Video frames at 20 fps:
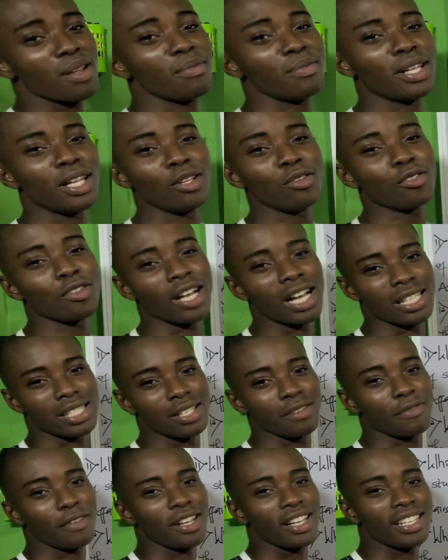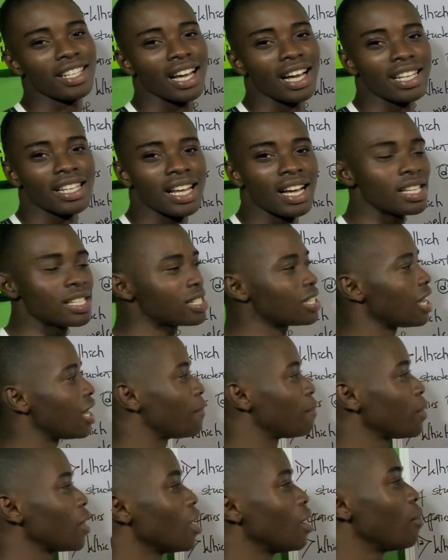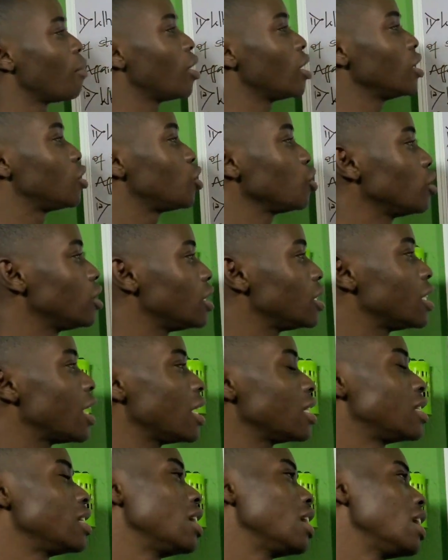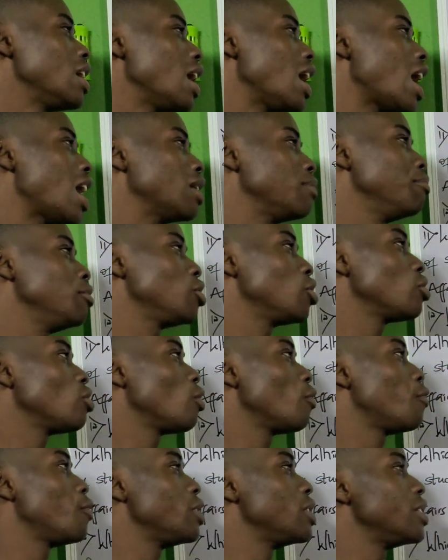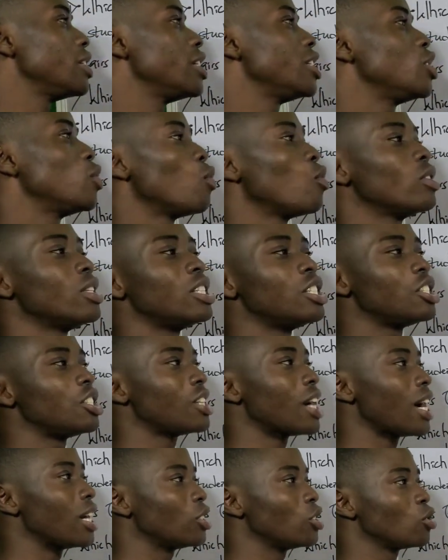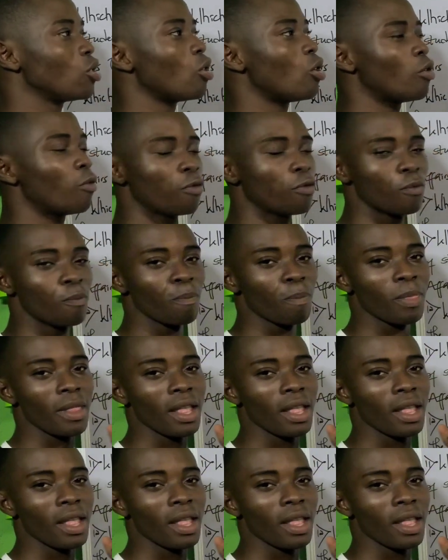of them they look as if they are the answer. But the truth is that admission office is the one in charge of